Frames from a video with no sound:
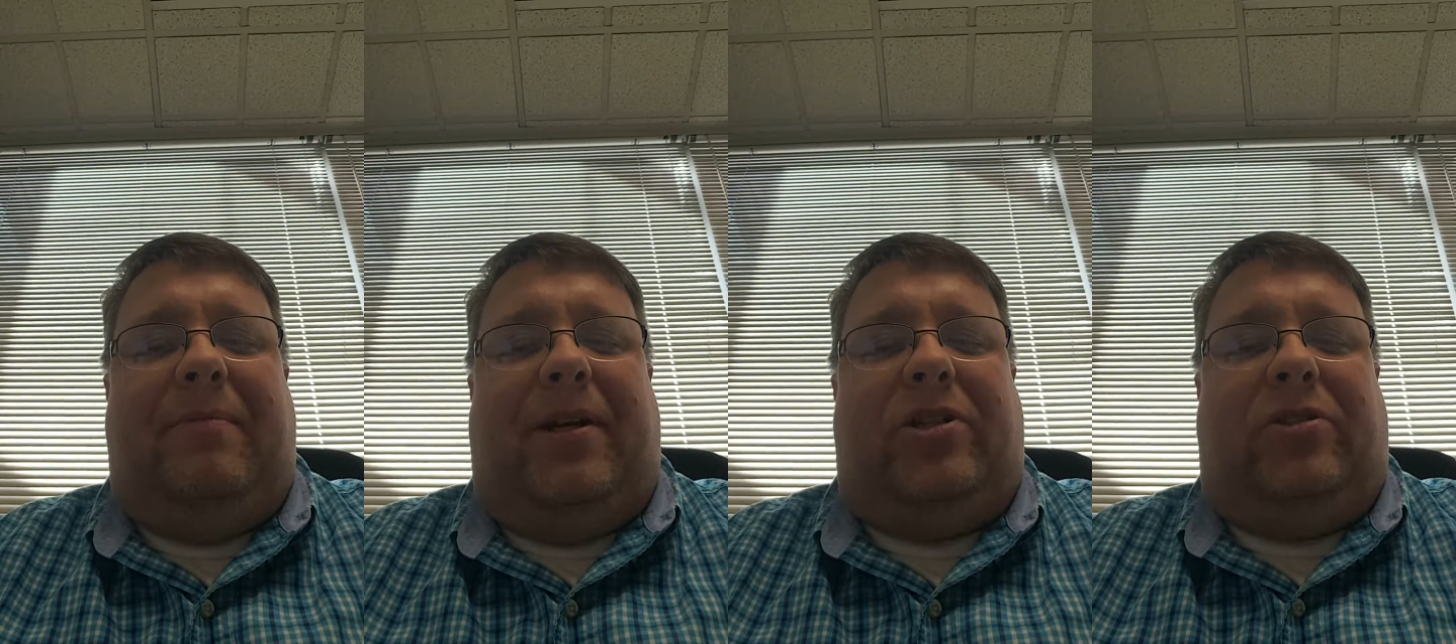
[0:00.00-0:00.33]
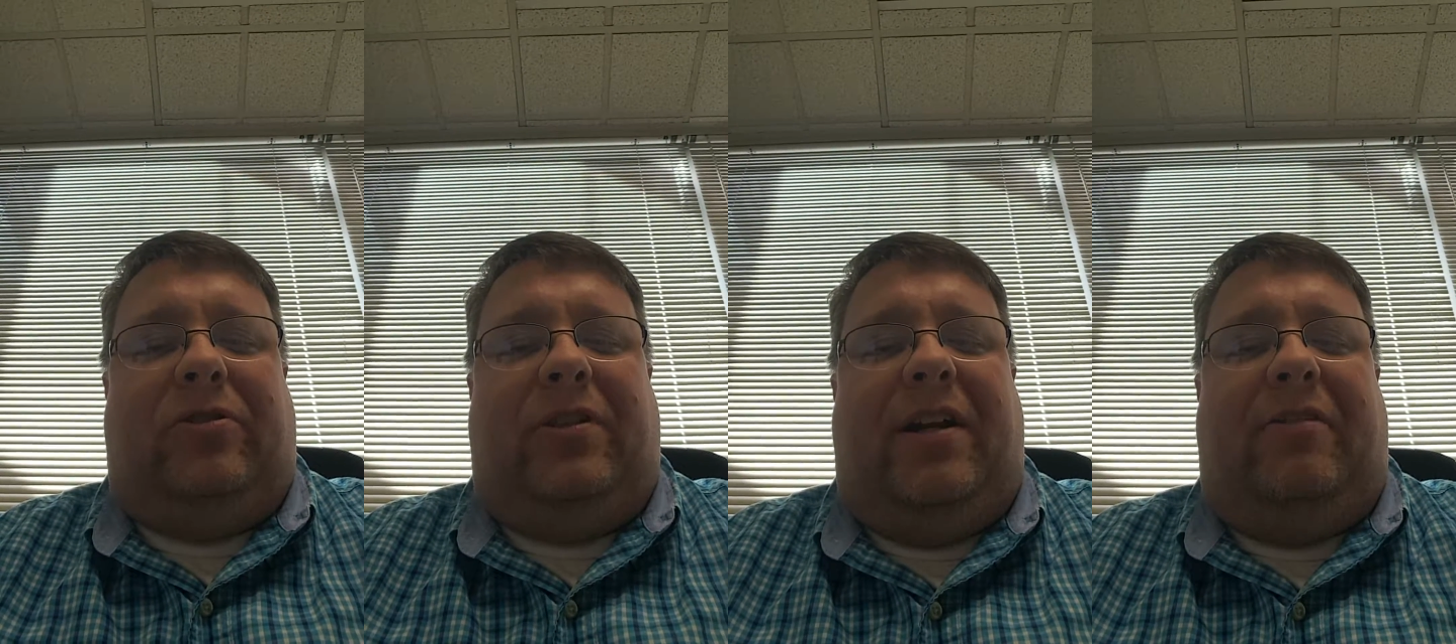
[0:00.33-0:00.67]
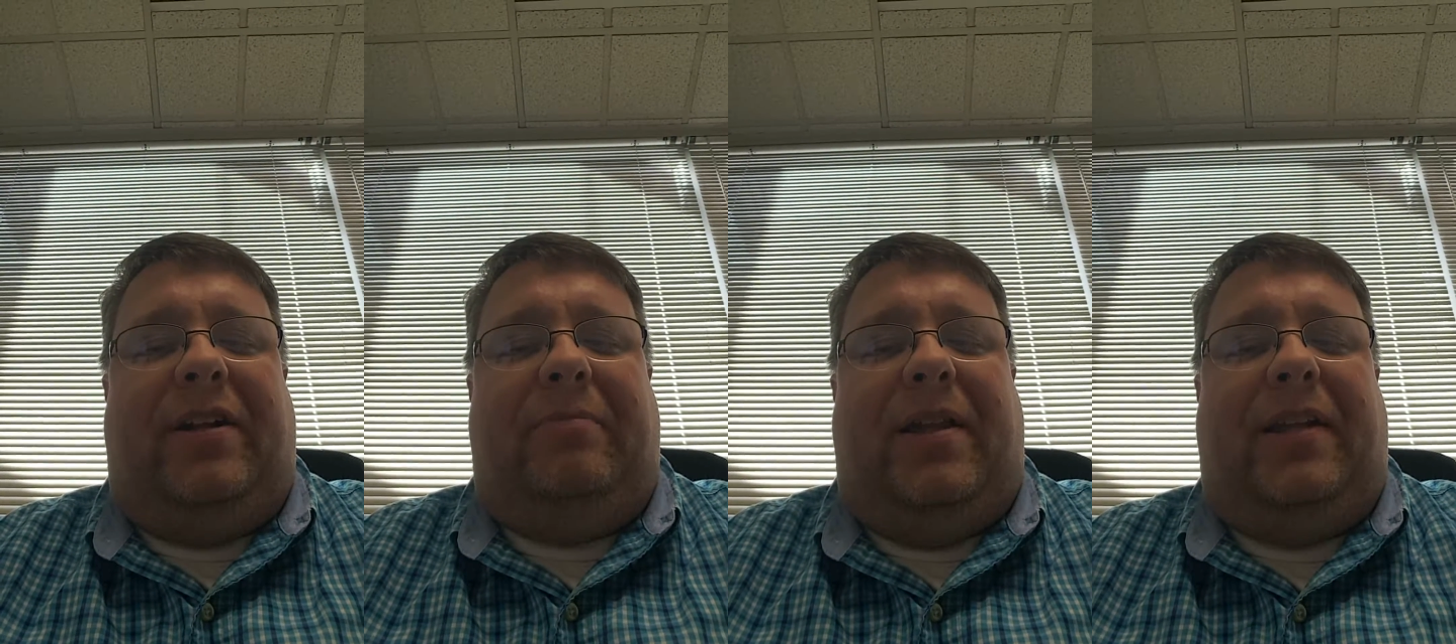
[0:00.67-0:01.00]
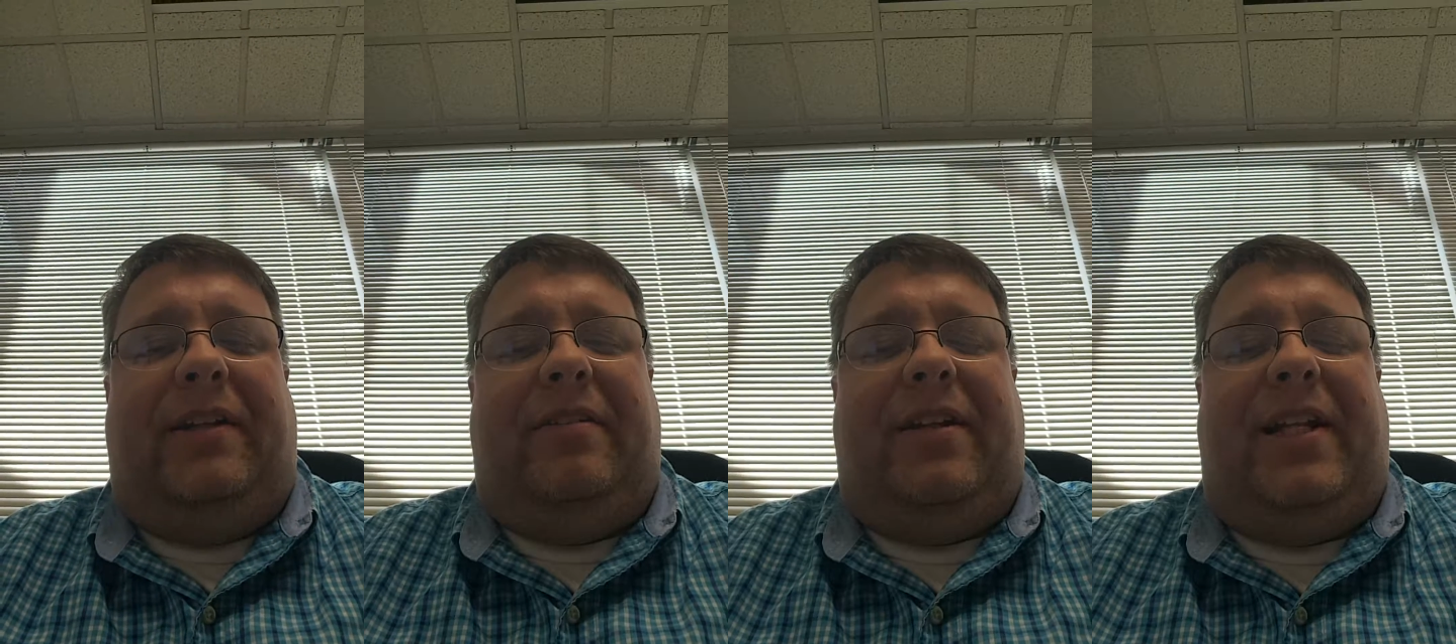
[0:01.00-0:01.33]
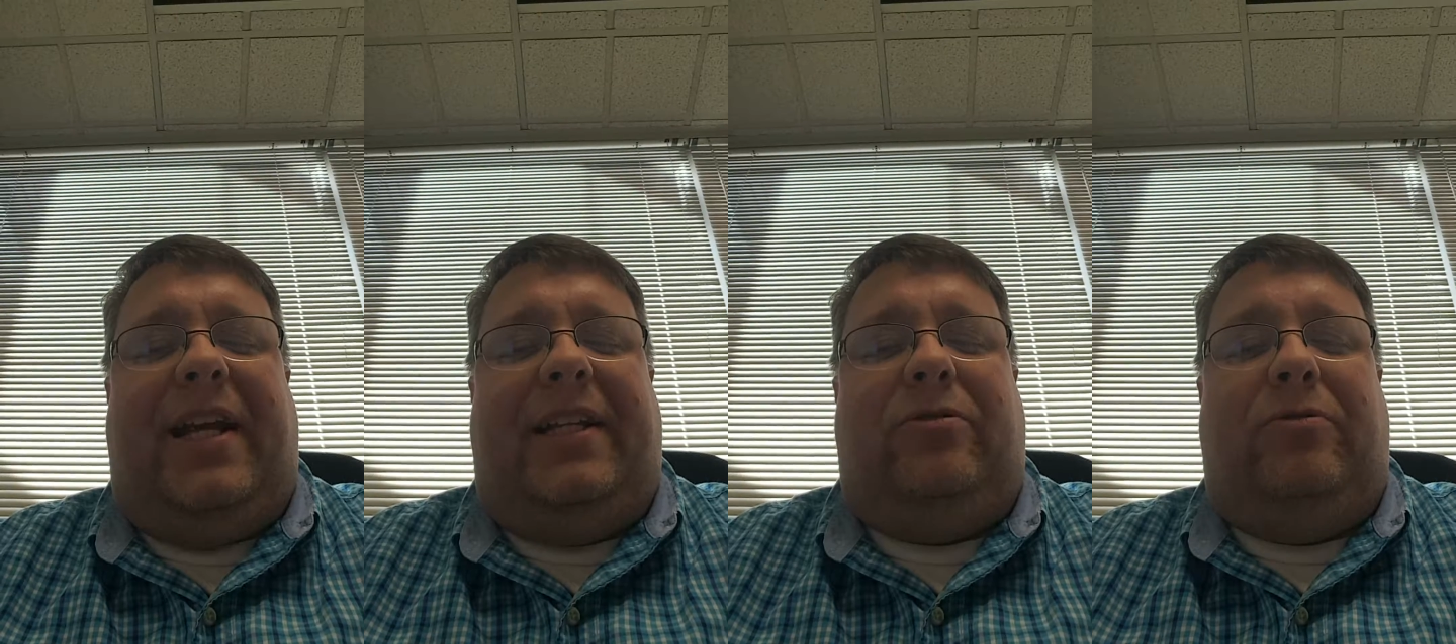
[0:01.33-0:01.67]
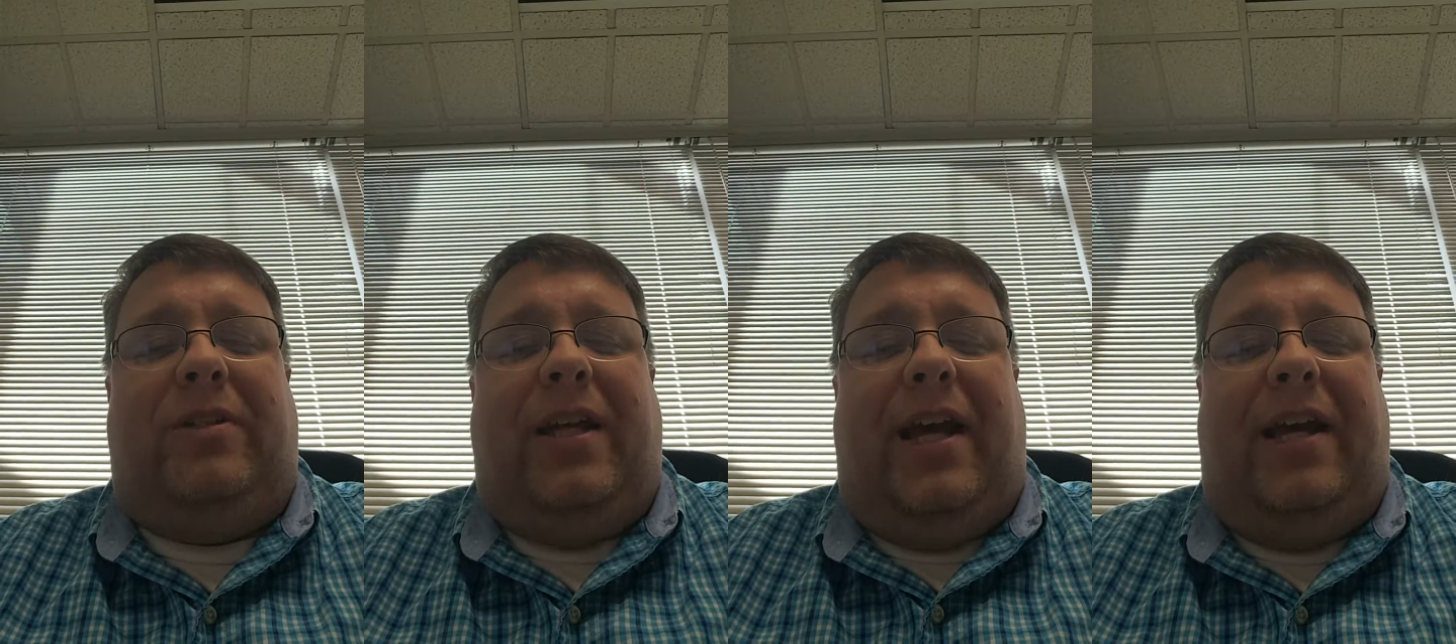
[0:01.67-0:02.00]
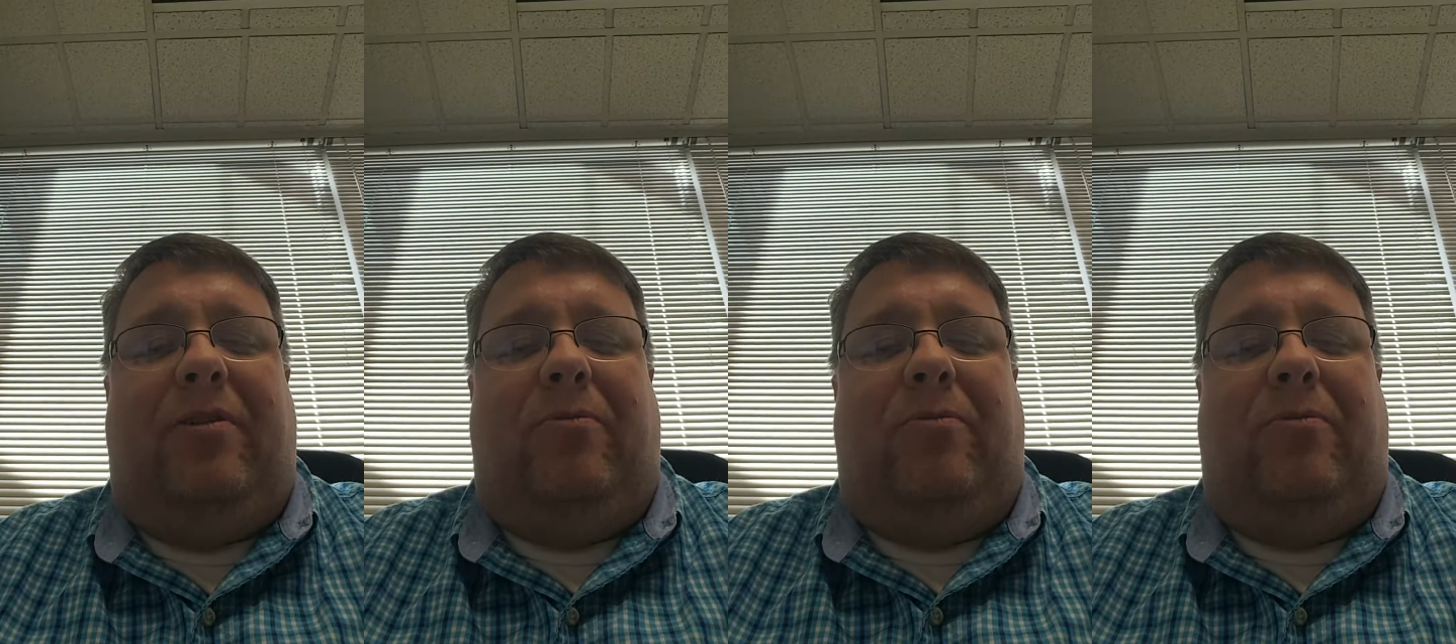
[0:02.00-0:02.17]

Make sure they are in by the end of the day today,